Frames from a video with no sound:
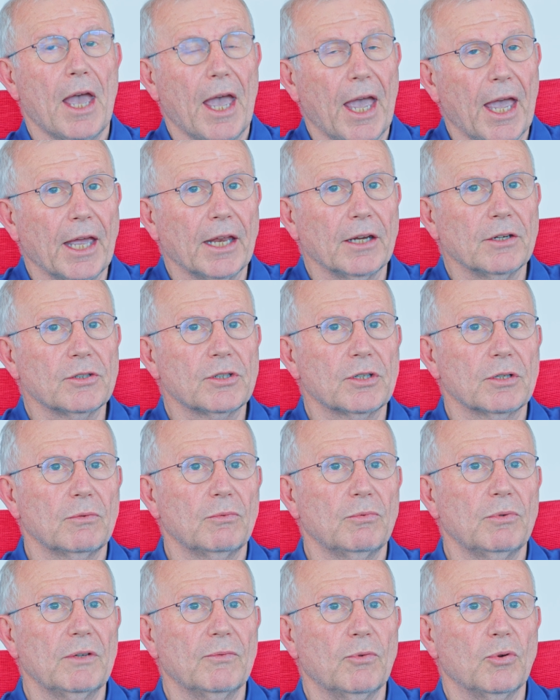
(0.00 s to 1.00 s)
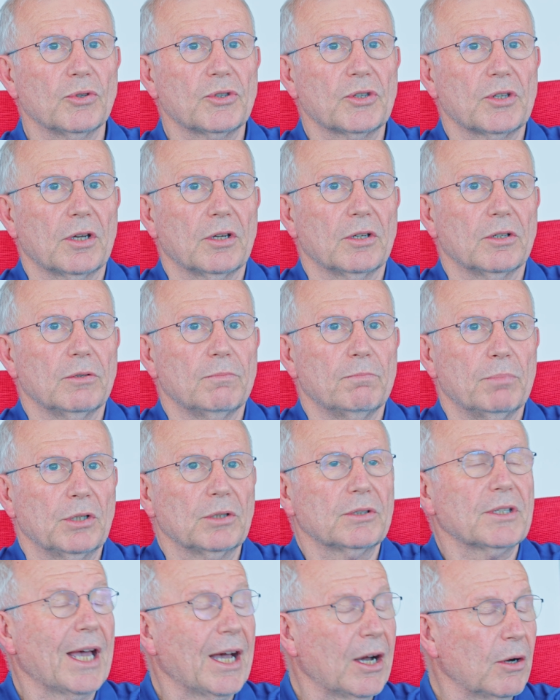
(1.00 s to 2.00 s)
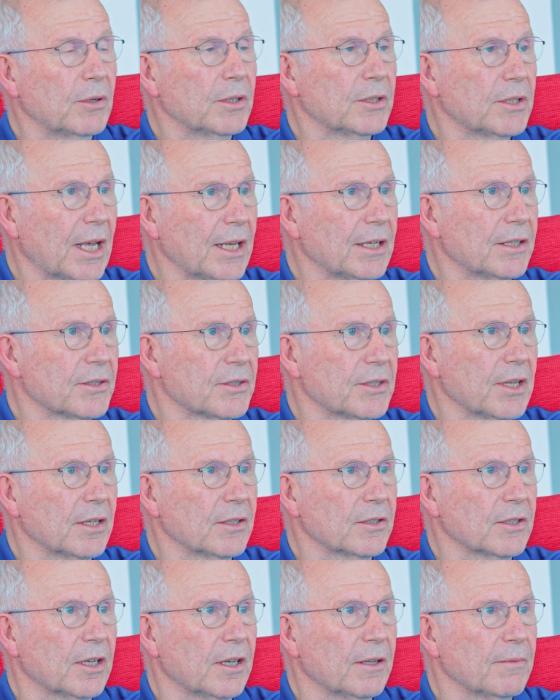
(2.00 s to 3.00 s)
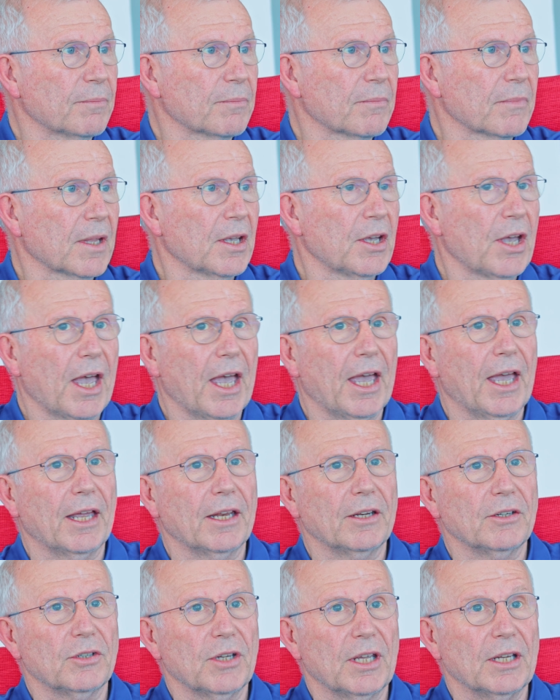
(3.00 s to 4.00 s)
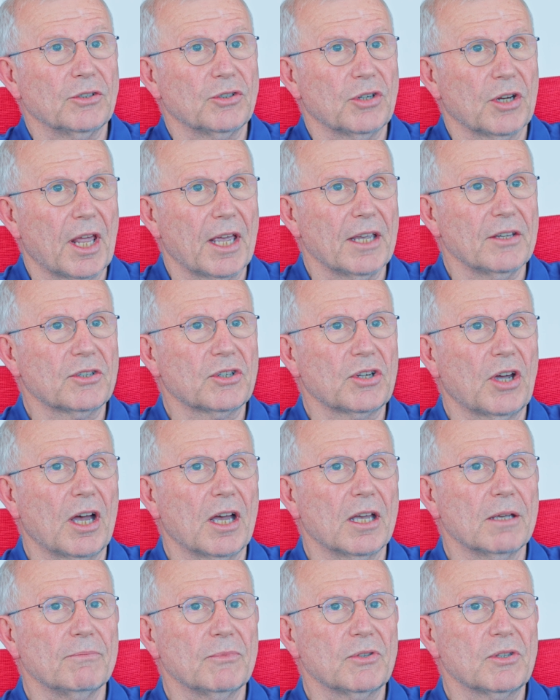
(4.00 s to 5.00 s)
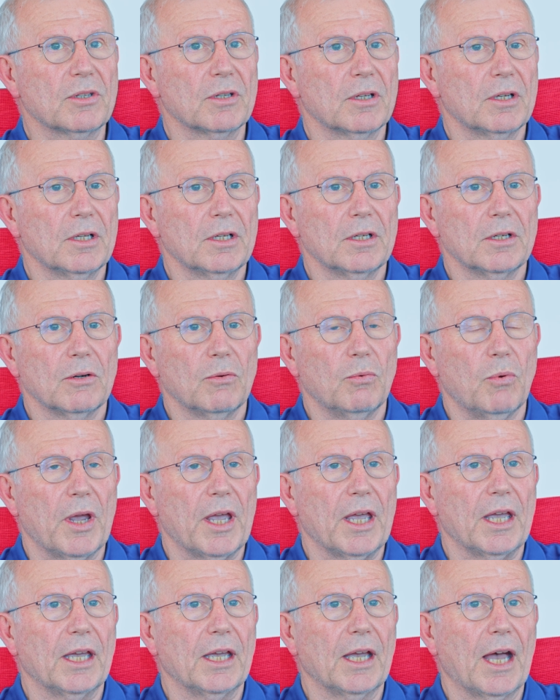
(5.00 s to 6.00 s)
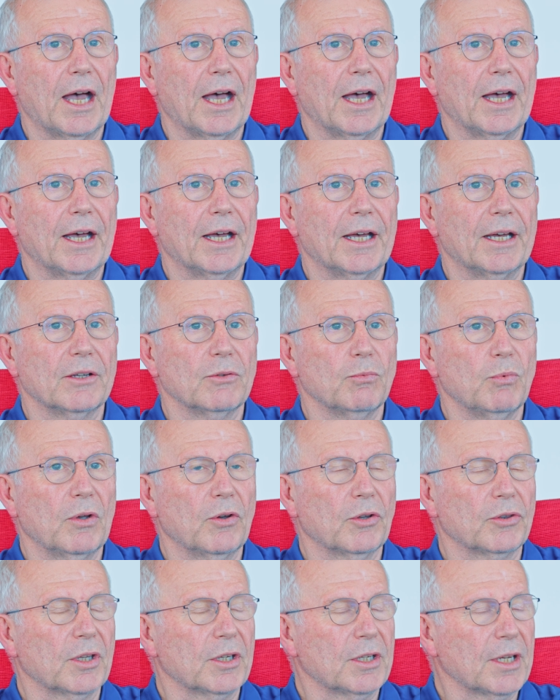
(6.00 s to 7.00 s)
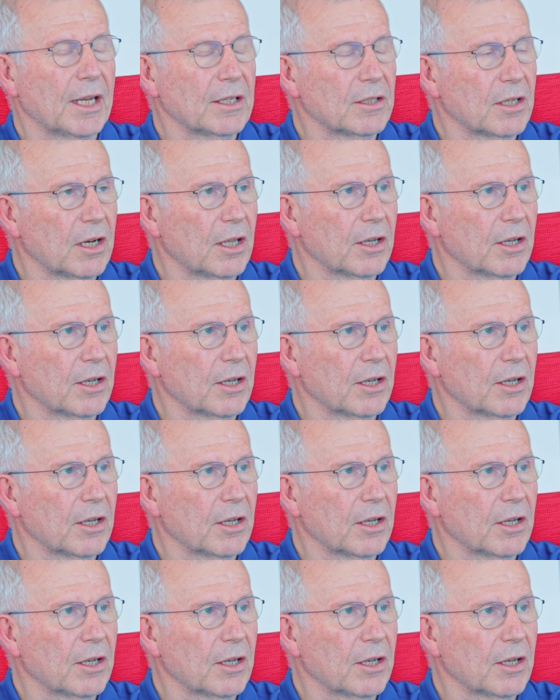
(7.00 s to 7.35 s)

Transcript: and we've also built our data center. And in today's times, where we've got the data